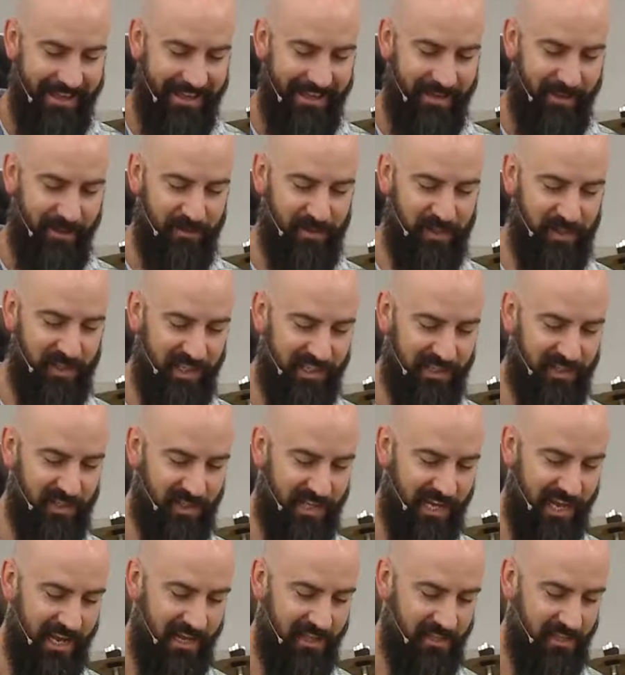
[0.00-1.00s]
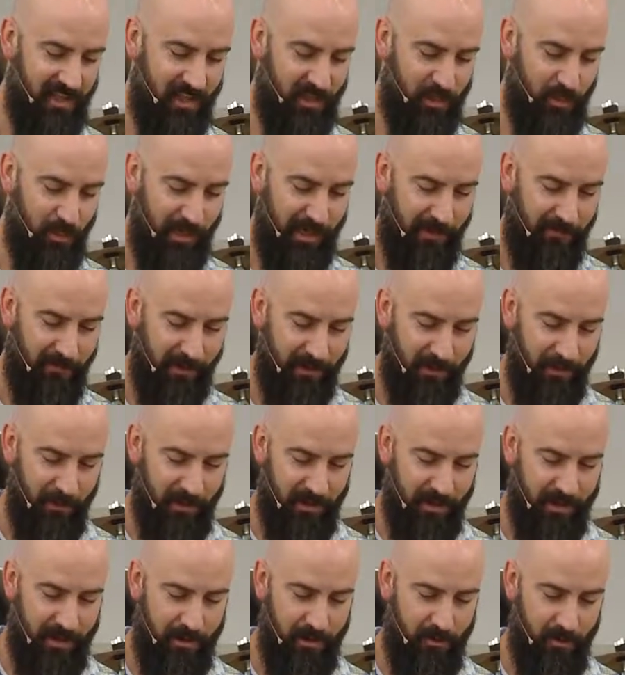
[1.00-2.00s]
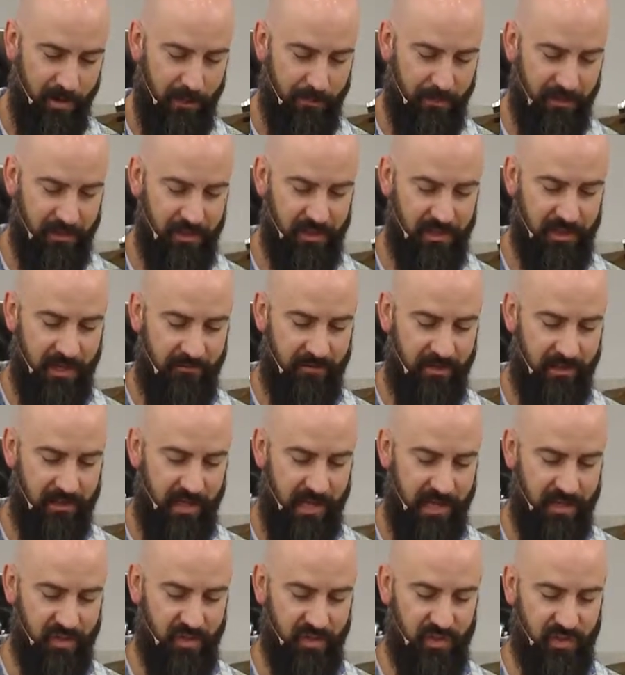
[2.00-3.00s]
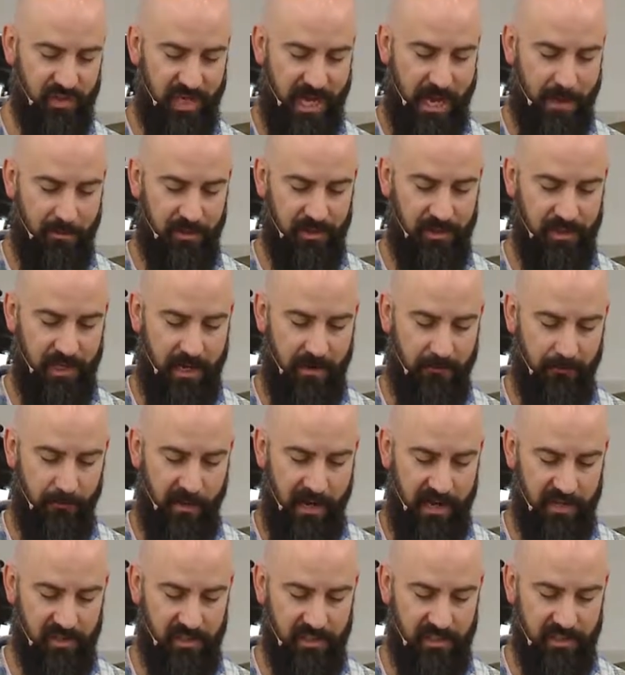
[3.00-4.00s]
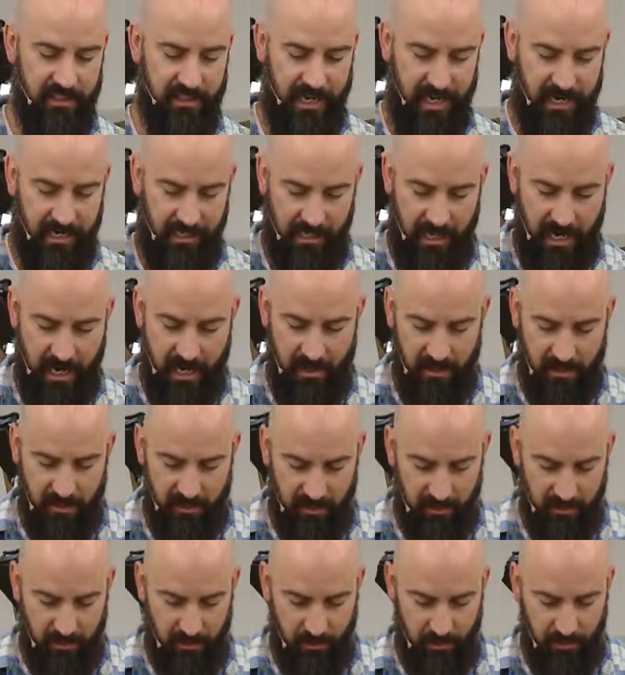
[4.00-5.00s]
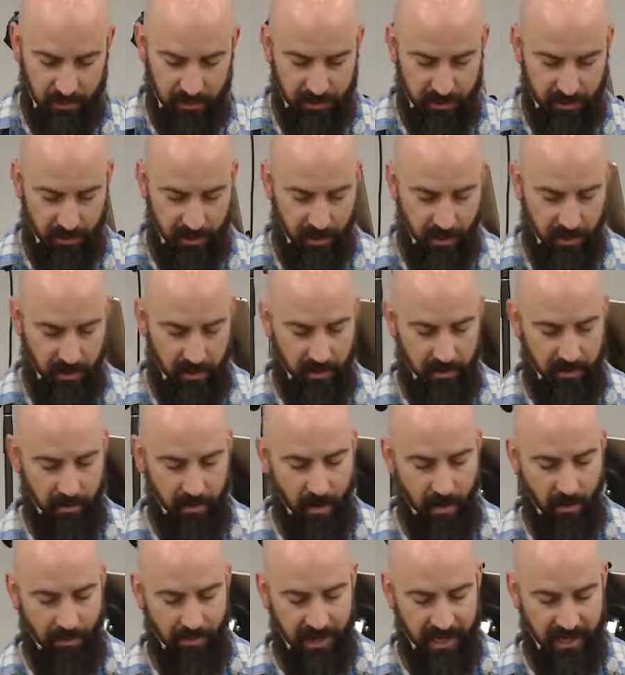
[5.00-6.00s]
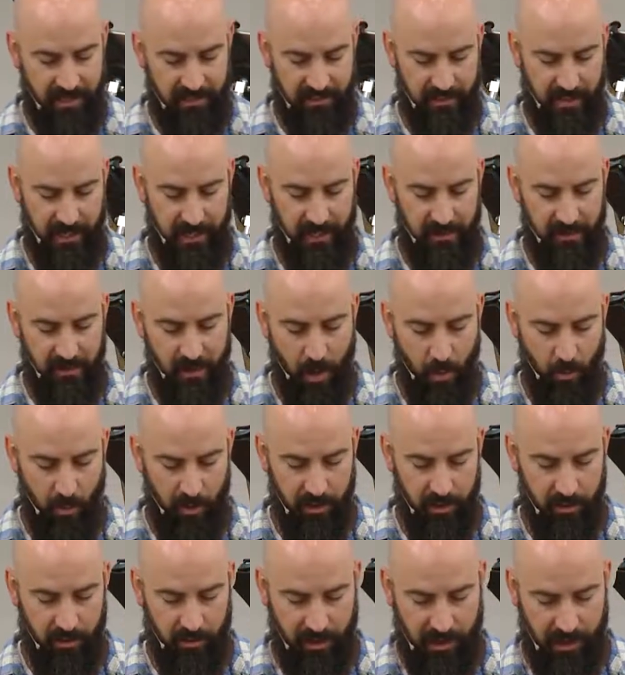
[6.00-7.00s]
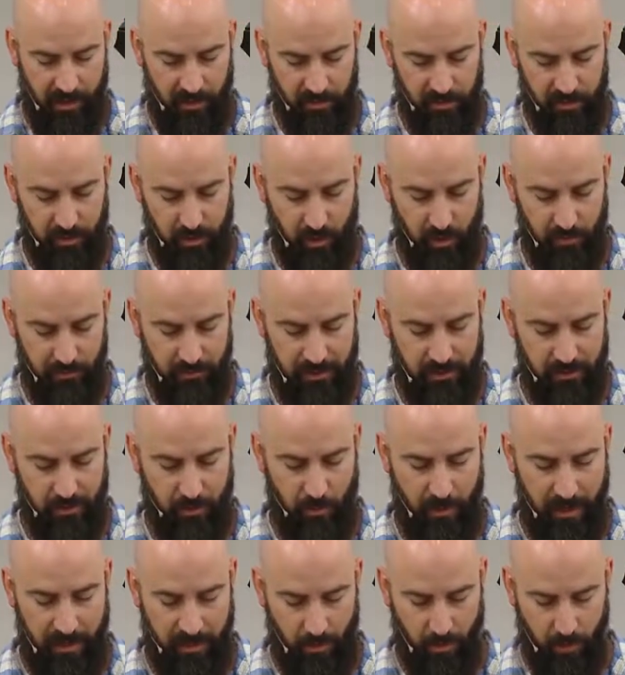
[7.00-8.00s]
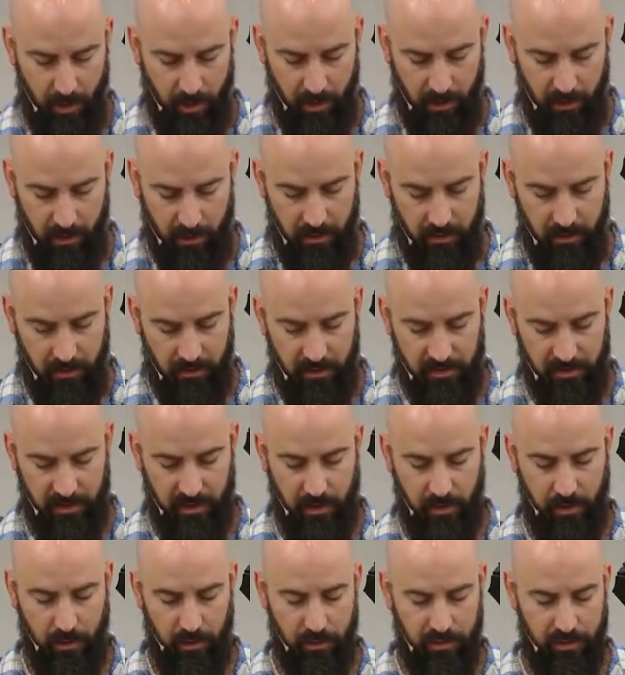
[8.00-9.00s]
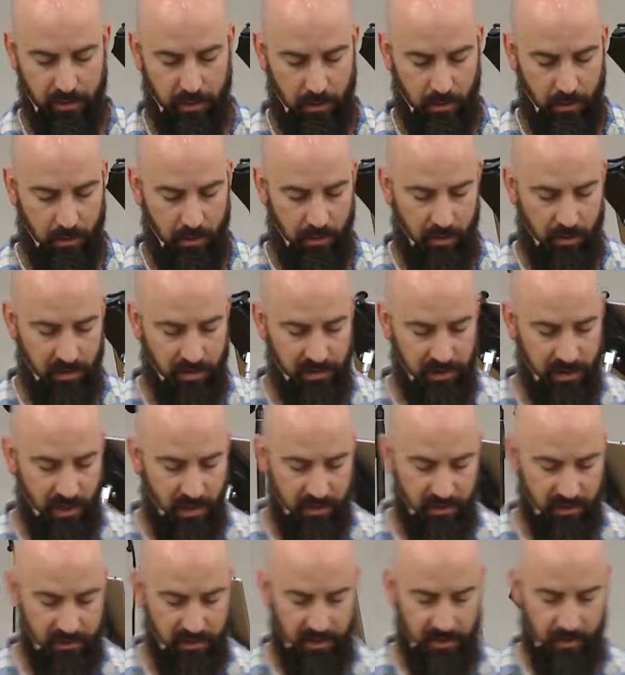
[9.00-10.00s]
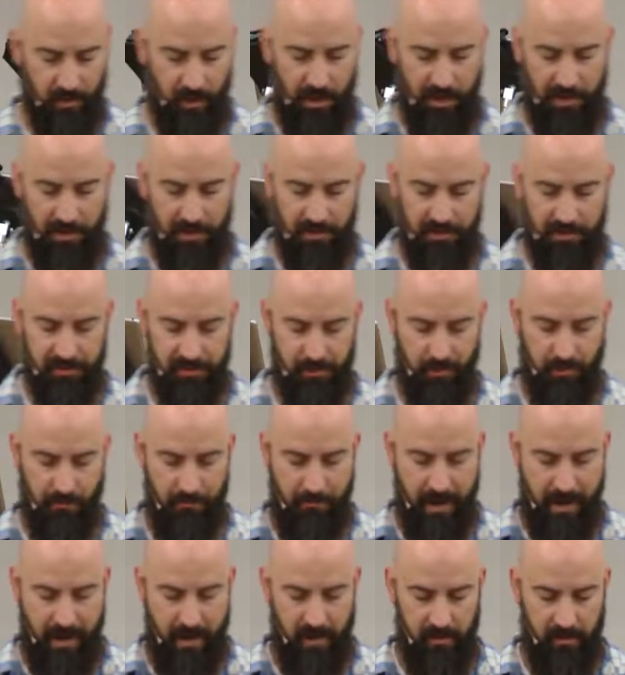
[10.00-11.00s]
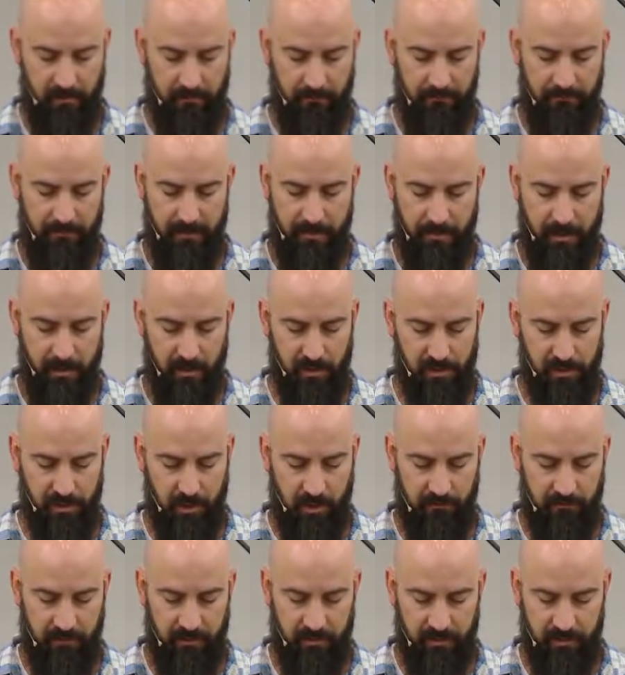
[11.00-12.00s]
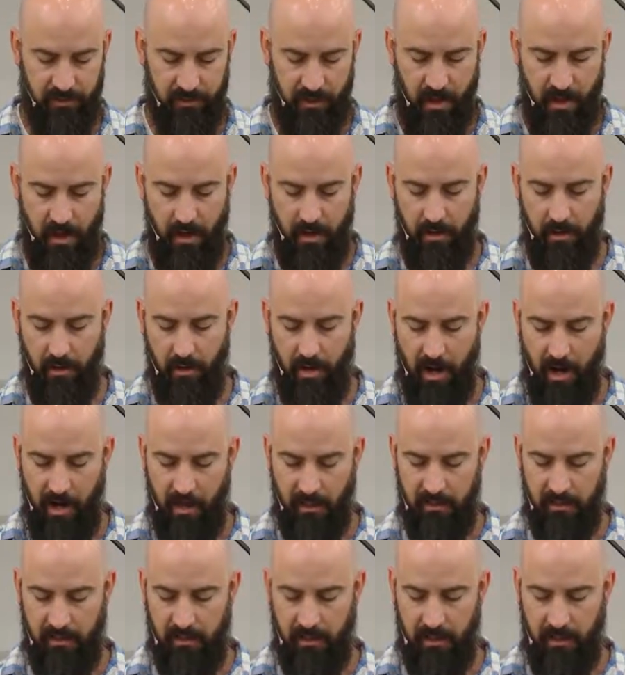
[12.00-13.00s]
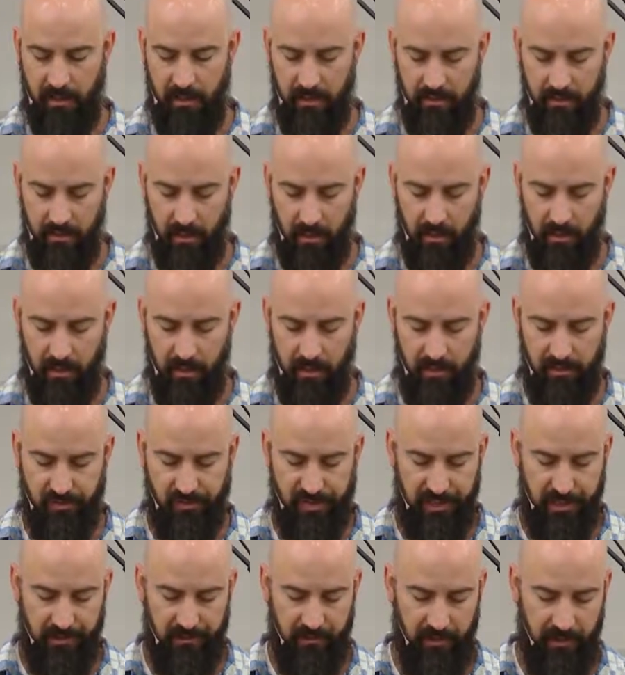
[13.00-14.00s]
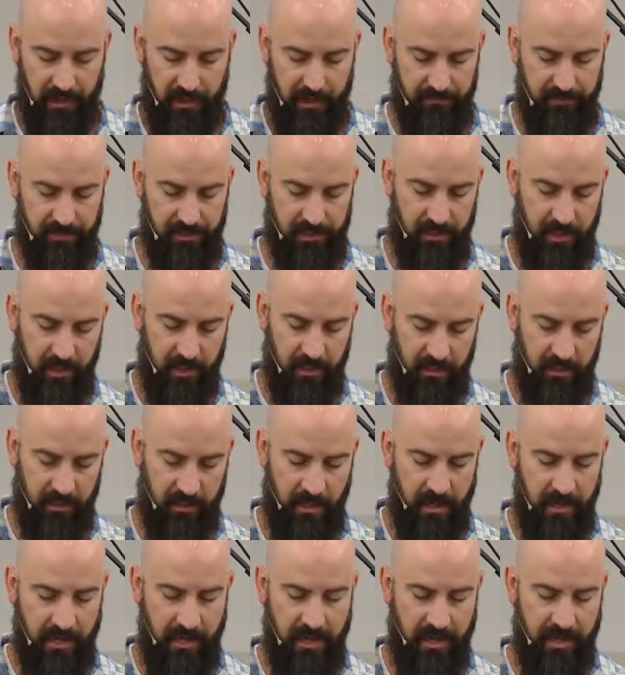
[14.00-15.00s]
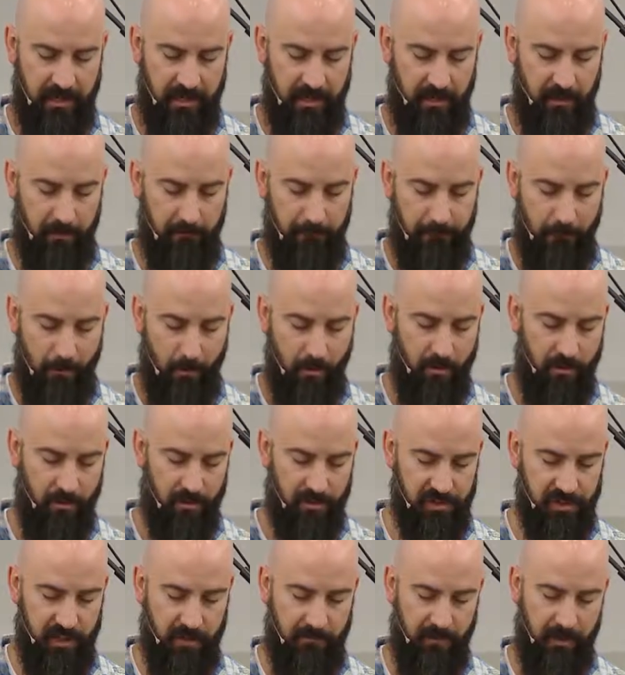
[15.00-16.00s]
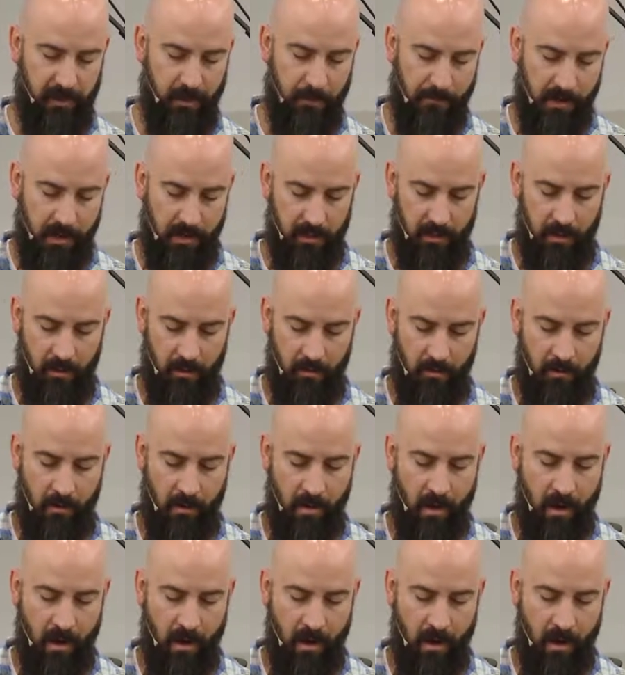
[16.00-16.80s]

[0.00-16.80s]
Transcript: You have six days each week for your ordinary work, but the seventh day is a Sabbath day of rest dedicated to the Lord your God. On that day, no one in your household may do any work. This includes you, your sons and daughters, your male and female servants, your oxen and donkeys and other livestock, and any foreigners living among you.